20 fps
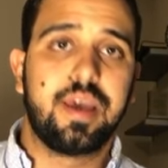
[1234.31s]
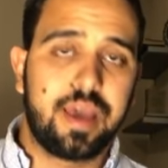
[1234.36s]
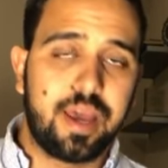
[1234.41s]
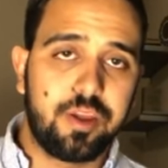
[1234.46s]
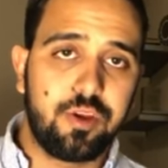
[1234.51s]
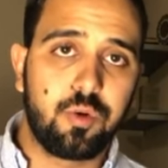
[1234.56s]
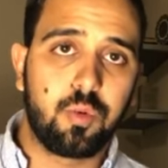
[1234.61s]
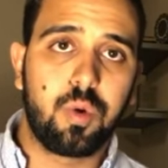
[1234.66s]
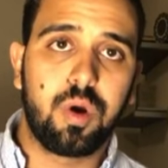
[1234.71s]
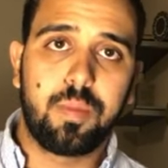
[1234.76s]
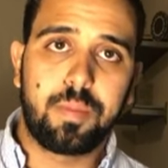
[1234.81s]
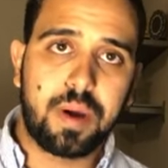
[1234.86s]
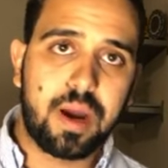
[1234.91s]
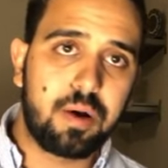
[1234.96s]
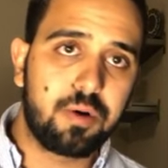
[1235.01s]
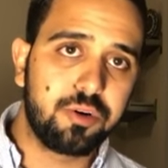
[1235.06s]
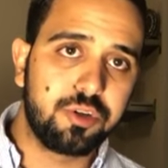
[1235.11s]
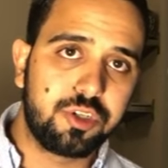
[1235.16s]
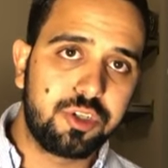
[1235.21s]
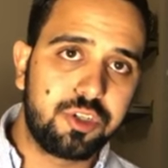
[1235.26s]
And your
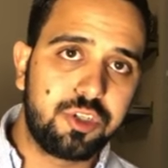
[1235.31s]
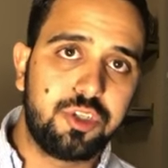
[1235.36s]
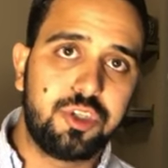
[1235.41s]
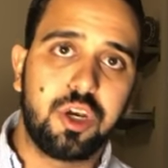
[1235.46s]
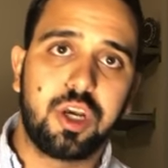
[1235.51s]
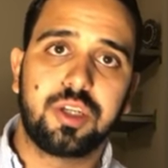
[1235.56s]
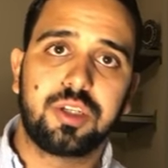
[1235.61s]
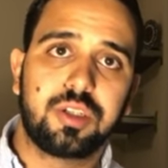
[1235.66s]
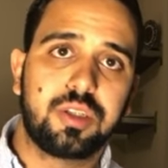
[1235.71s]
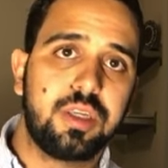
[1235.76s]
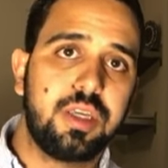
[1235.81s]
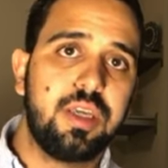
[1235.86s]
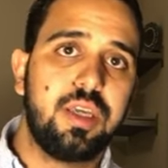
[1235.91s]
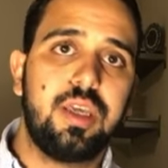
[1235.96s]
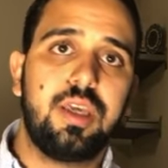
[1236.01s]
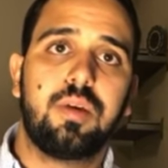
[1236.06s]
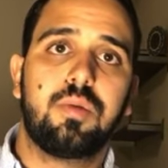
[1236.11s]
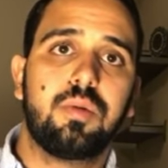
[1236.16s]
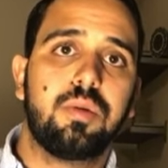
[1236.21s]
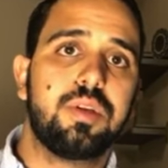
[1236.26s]
willpower is just
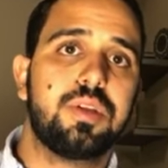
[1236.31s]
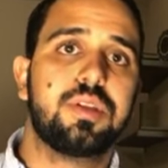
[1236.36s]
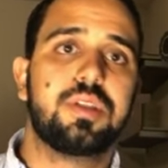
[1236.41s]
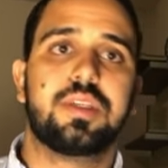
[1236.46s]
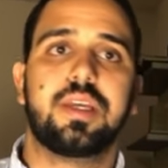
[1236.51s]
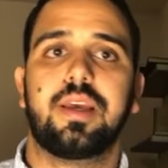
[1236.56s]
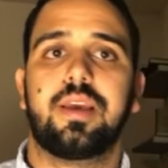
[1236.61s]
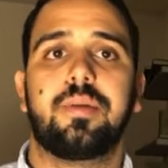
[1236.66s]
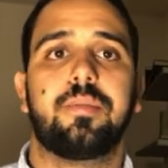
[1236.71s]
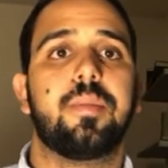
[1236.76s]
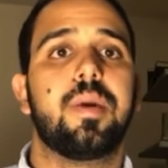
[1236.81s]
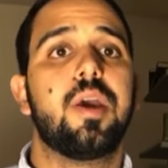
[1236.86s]
equally the same.